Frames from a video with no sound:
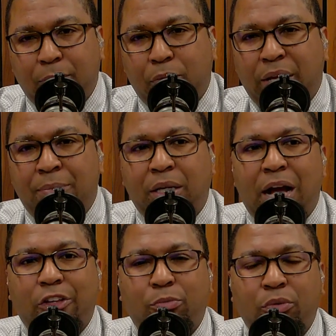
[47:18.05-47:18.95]
to proclaim the
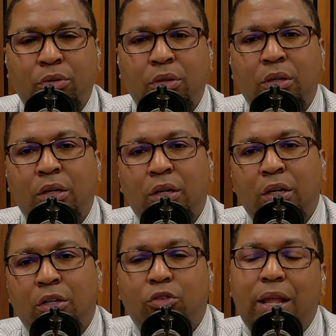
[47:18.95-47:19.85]
gospel.
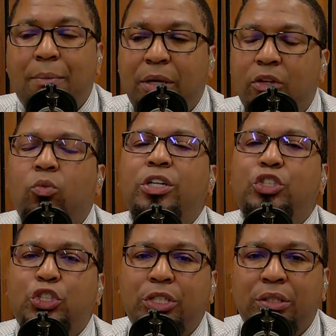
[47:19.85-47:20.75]
So that means we
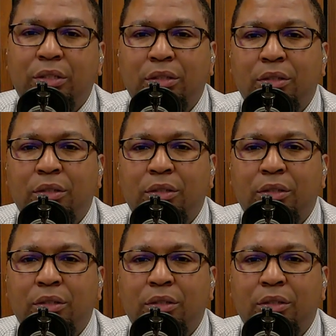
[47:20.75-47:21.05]
shouldn't.